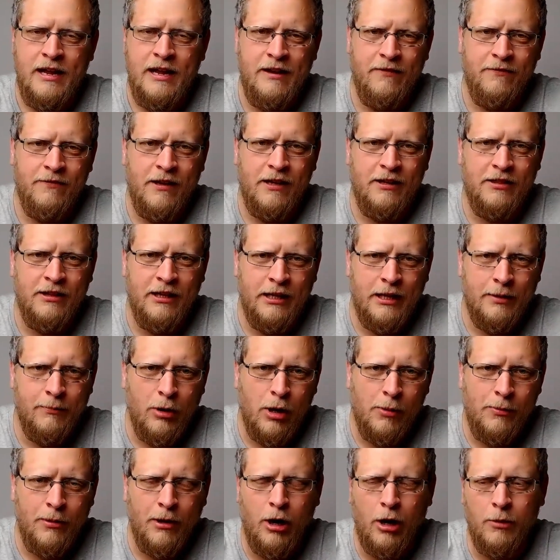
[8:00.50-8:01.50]
if they think they
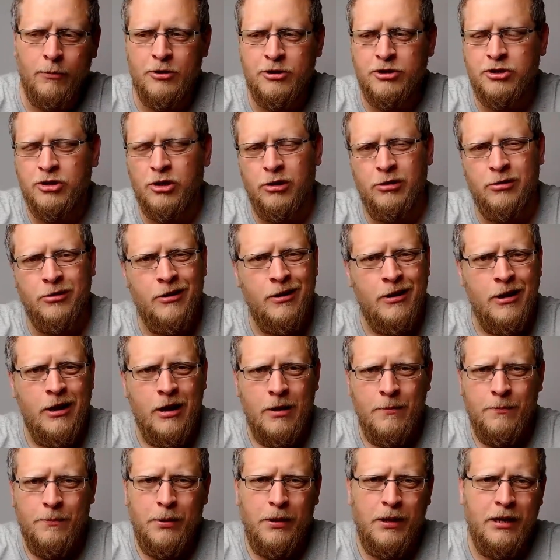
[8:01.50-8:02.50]
might be homeless. So
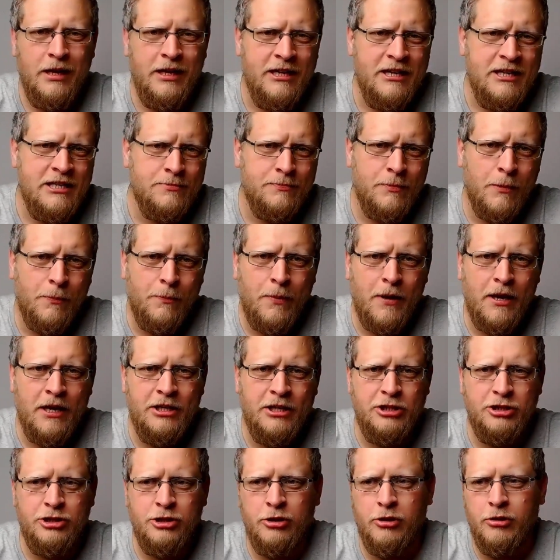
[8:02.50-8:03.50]
police,
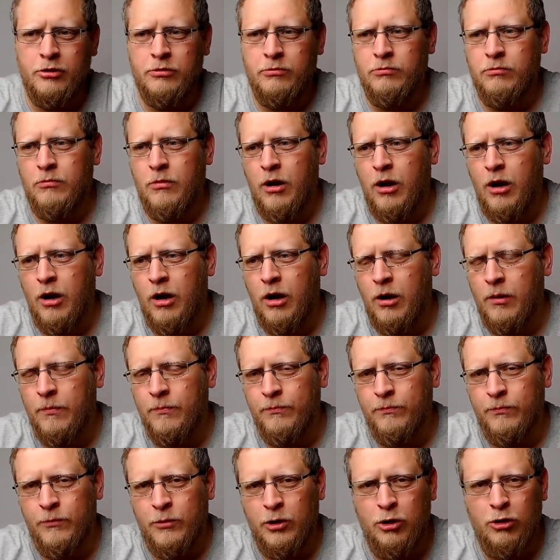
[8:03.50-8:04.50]
probation,
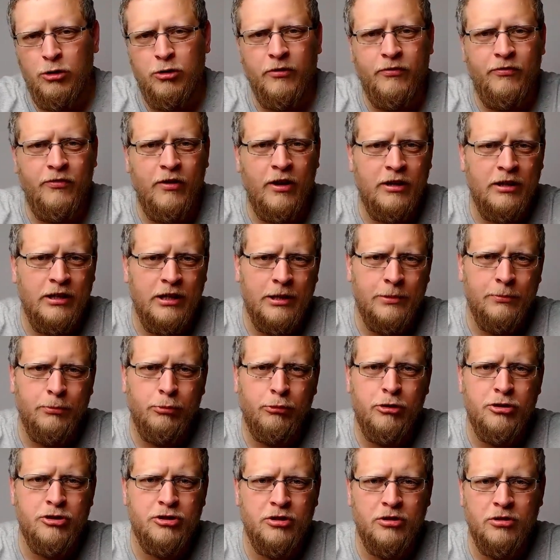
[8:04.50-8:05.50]
youth offending,
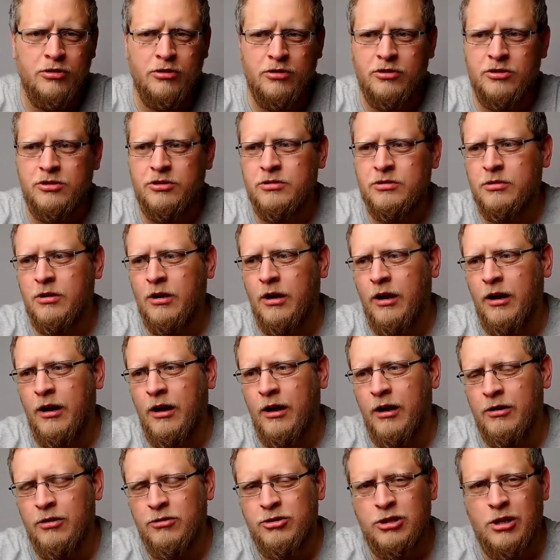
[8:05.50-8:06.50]
prisons,
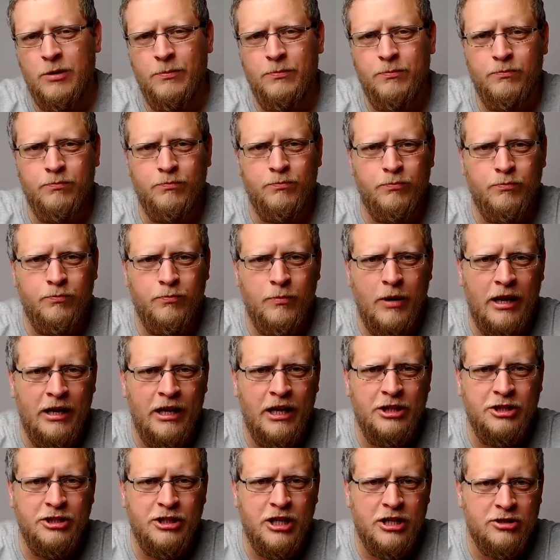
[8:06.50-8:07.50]
some
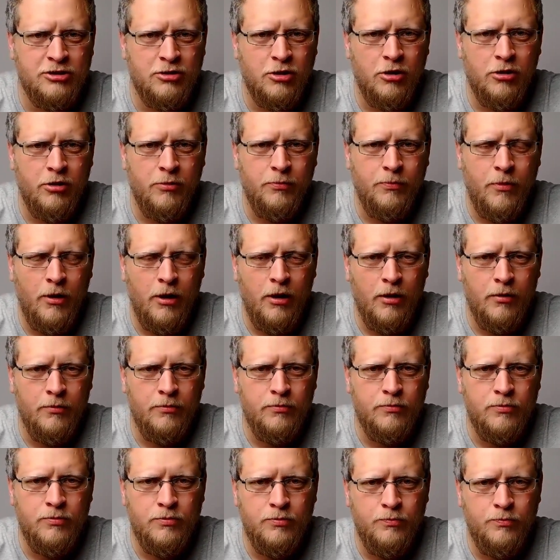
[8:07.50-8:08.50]
NHS kind
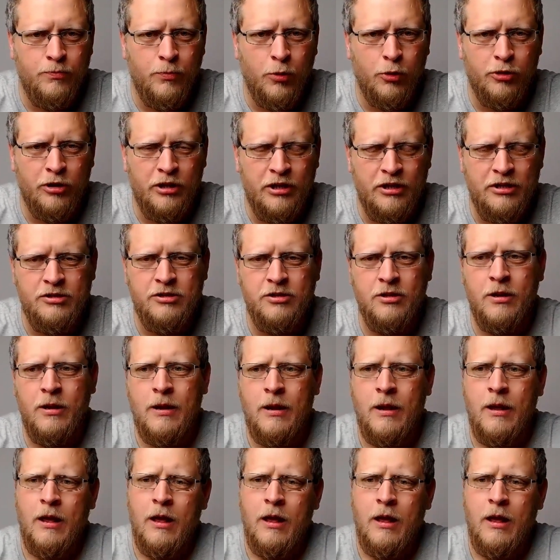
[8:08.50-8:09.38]
of bodies